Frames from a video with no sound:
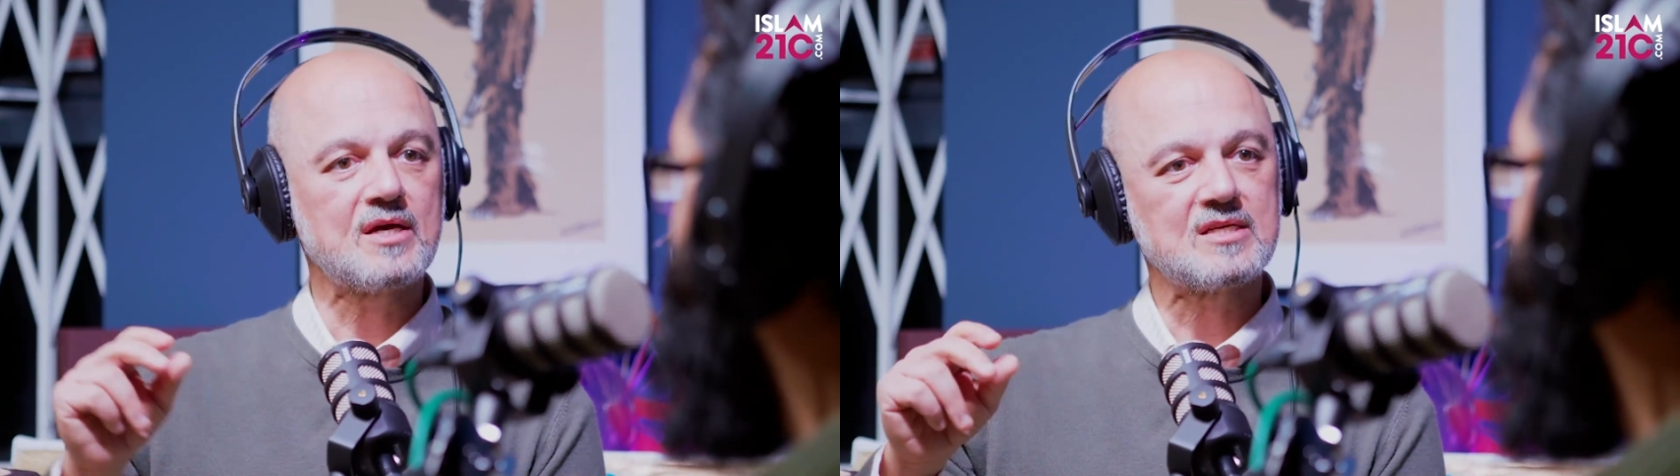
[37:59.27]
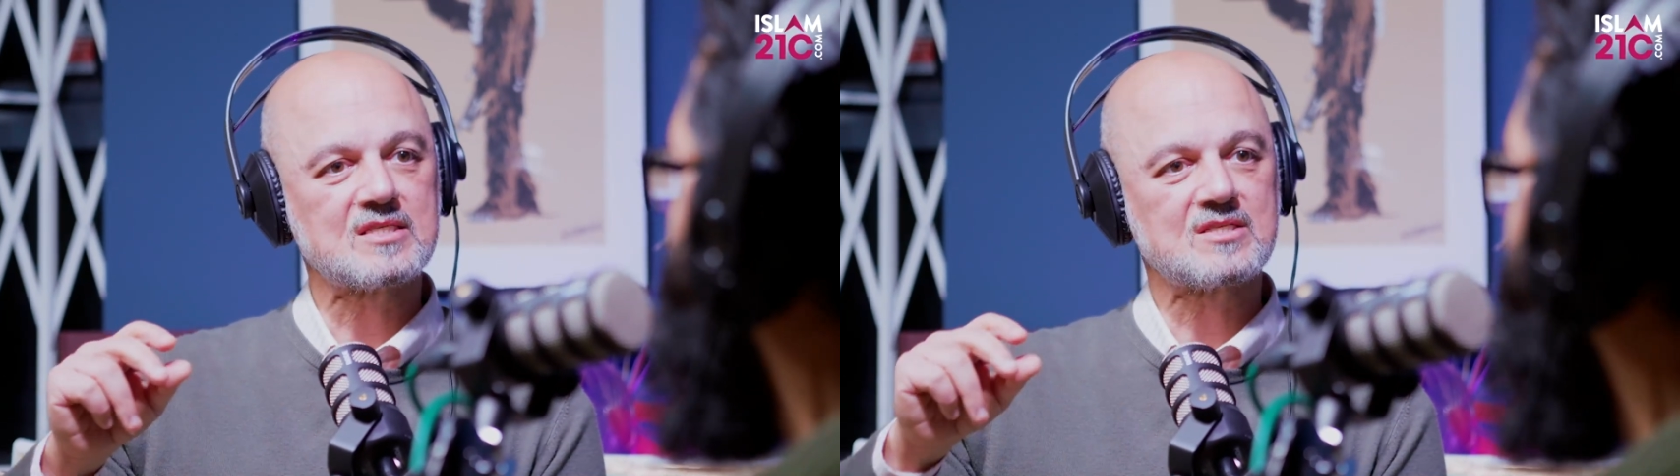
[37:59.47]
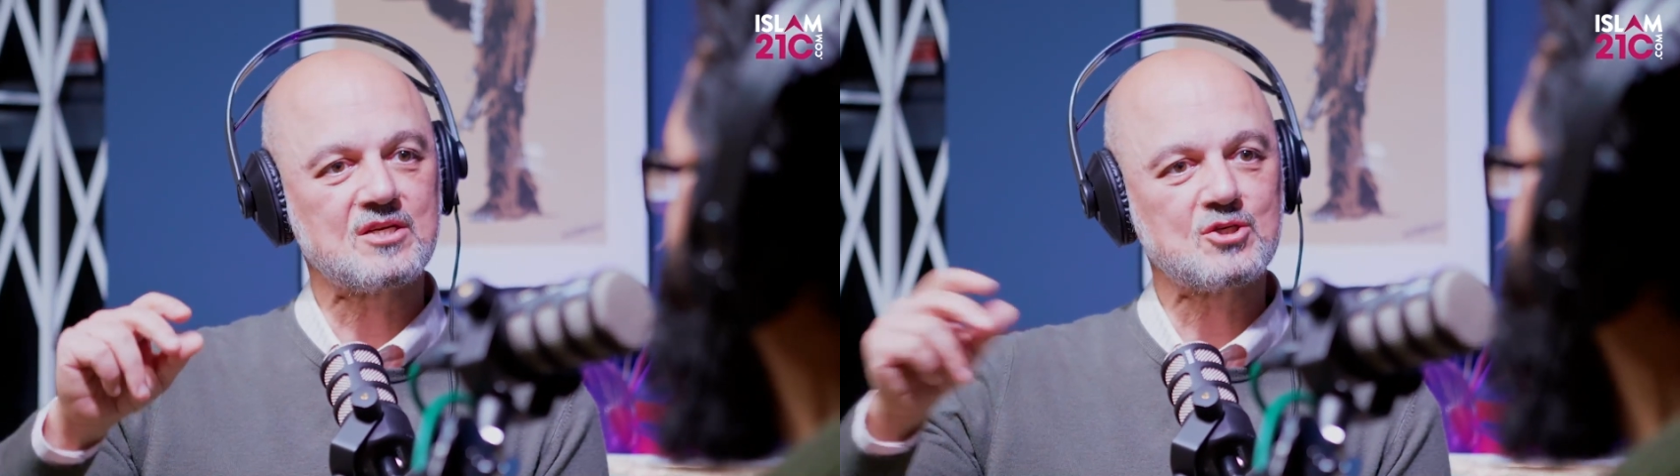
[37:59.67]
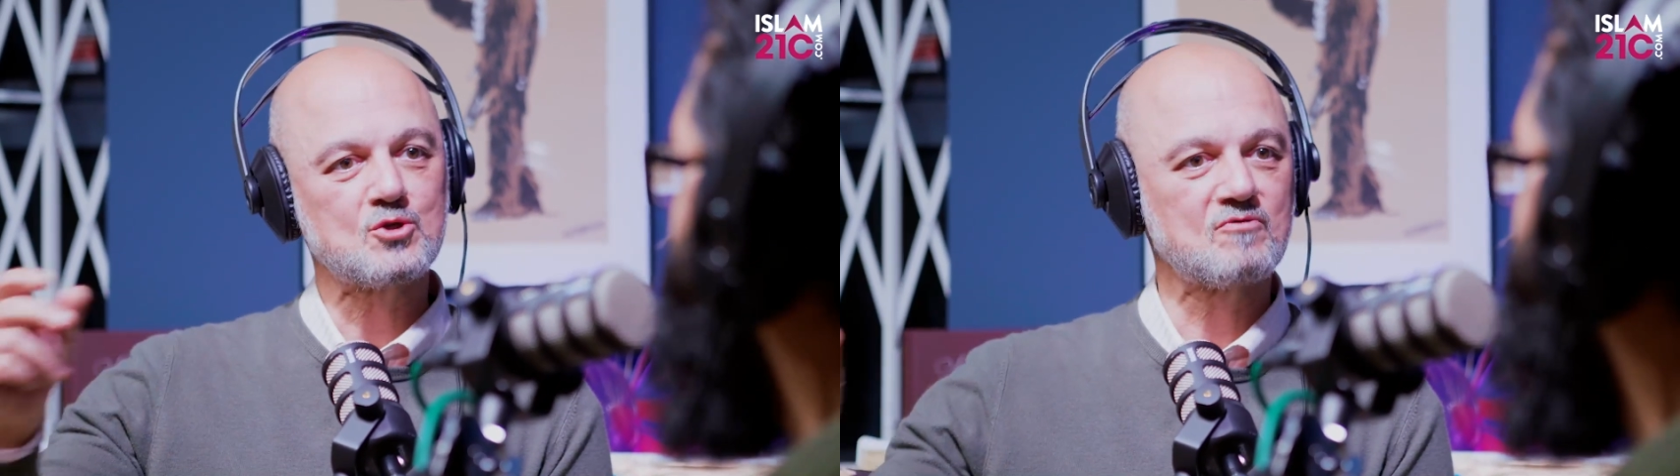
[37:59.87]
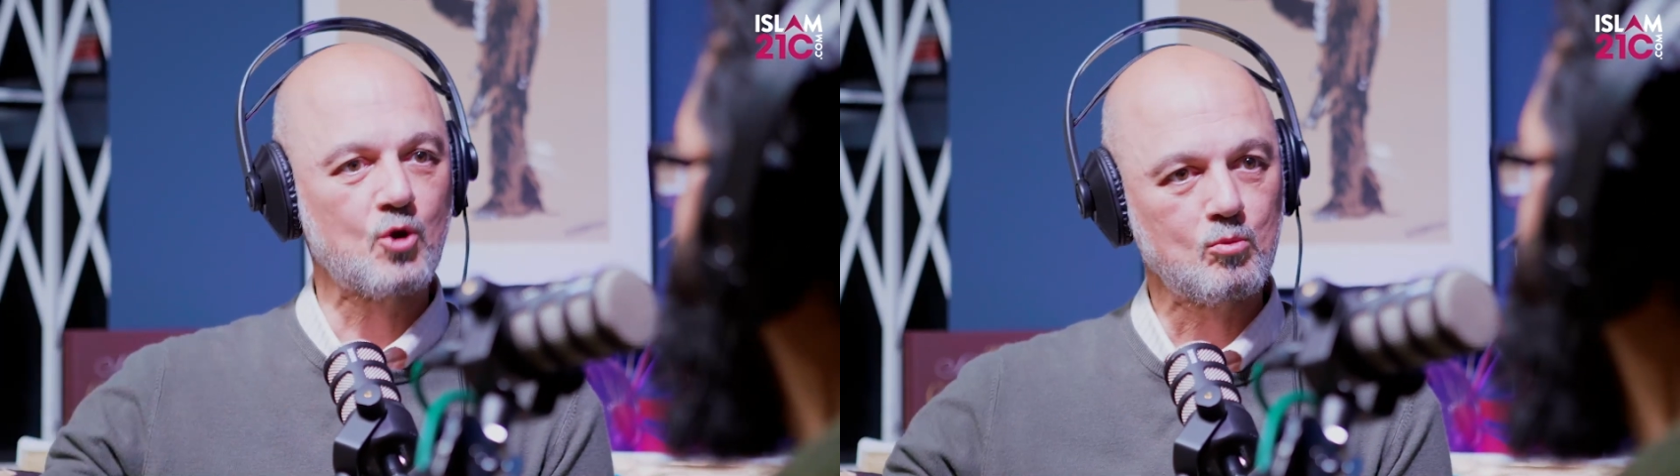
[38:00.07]
is the
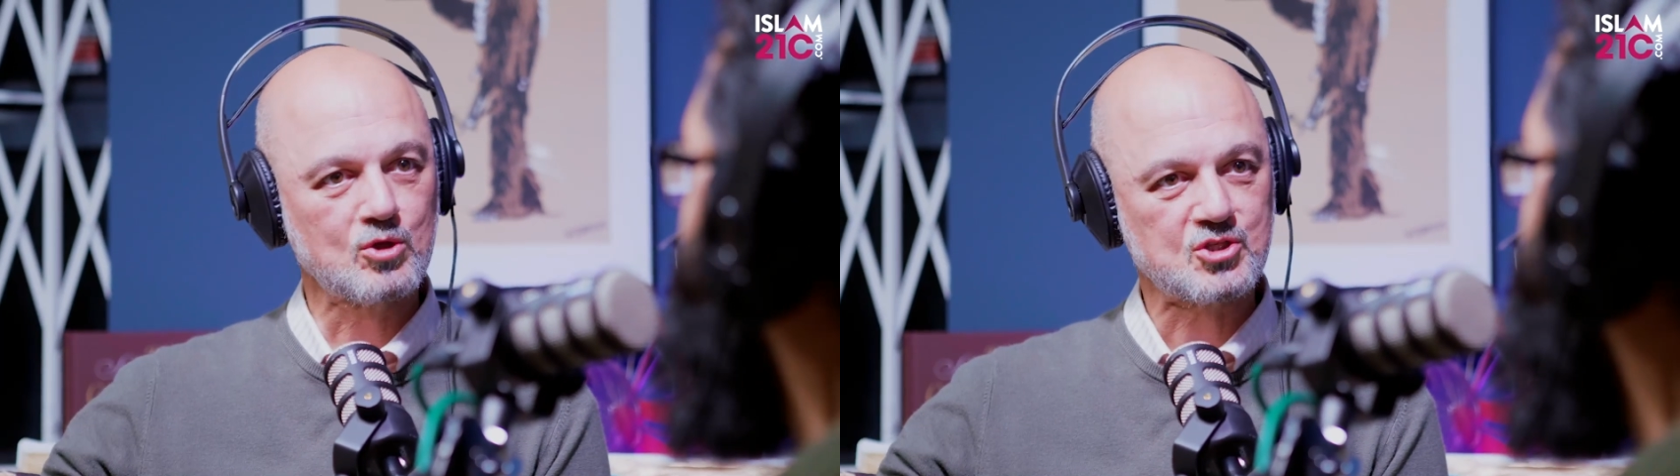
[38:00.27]
issue of global